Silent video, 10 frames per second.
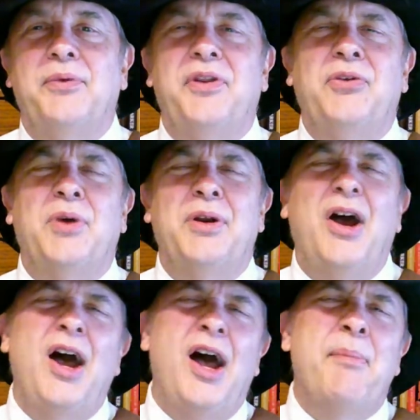this one,
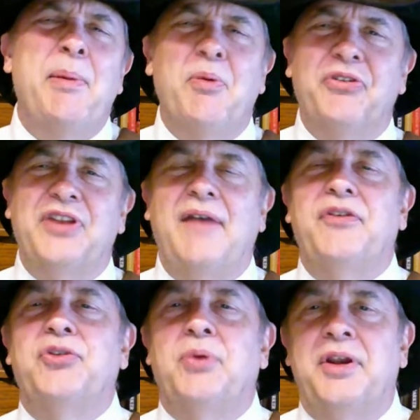oh, maybe we'll save
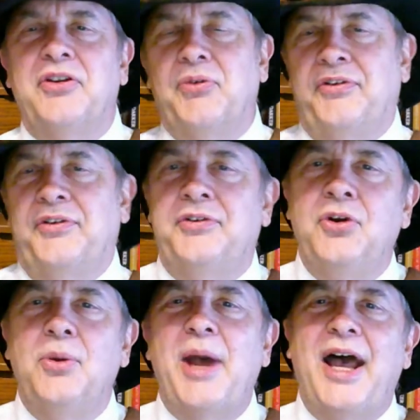this one. This one wasn't
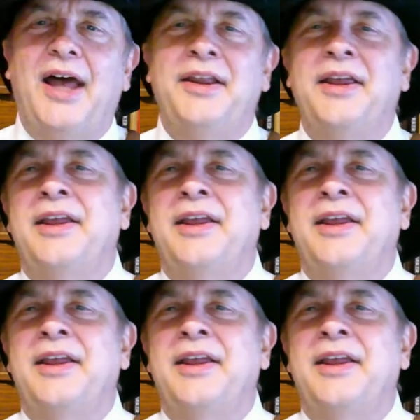too bad.